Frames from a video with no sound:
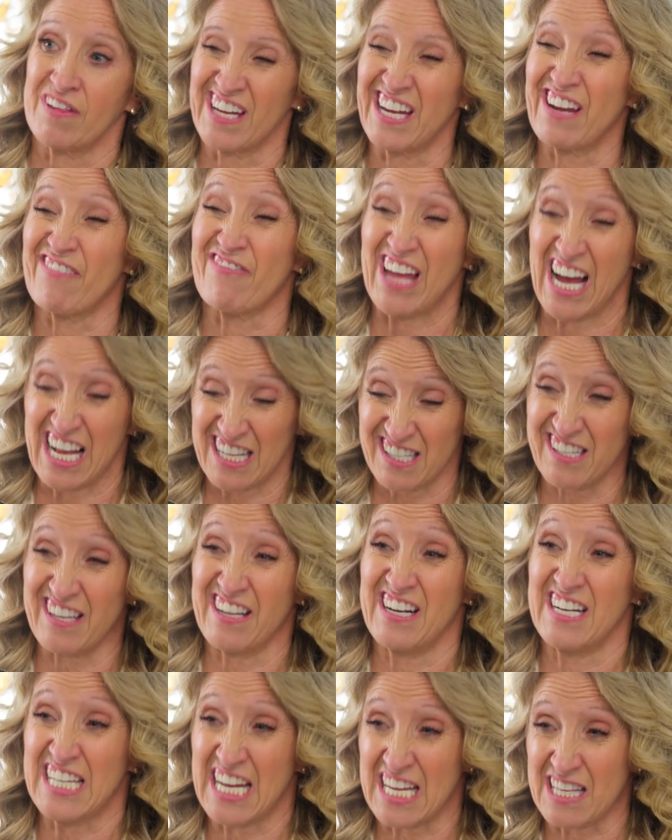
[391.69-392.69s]
if that's
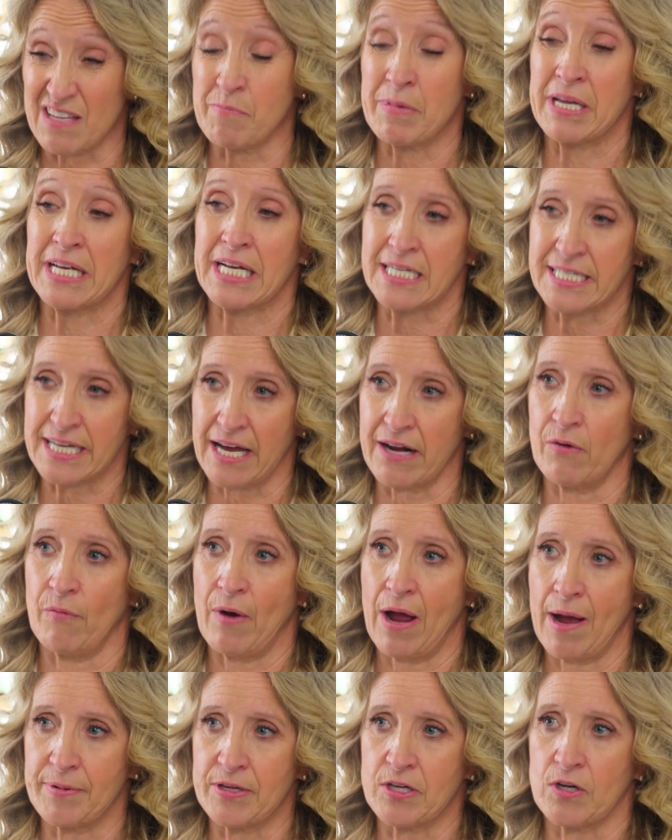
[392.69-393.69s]
going to take the meeting down a
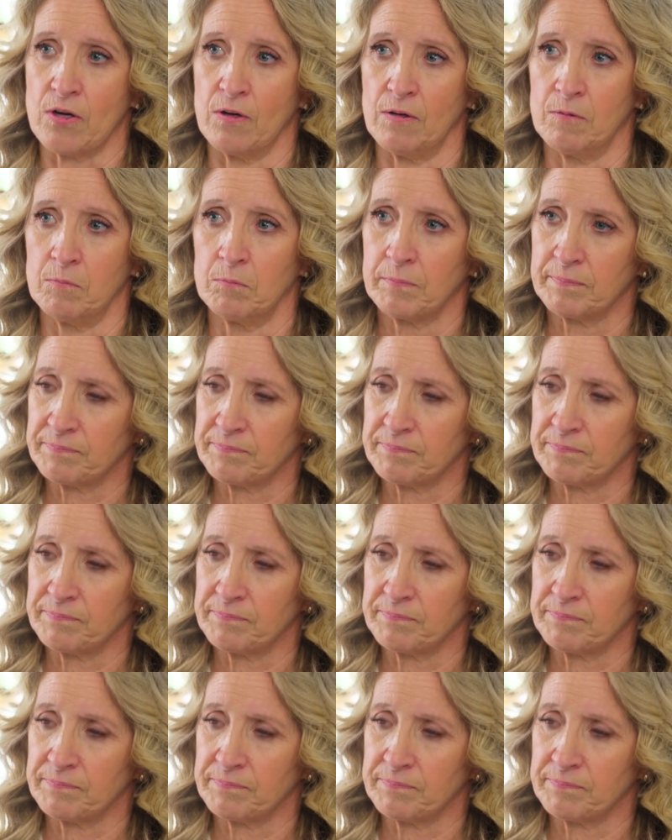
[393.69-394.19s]
rabbit hole?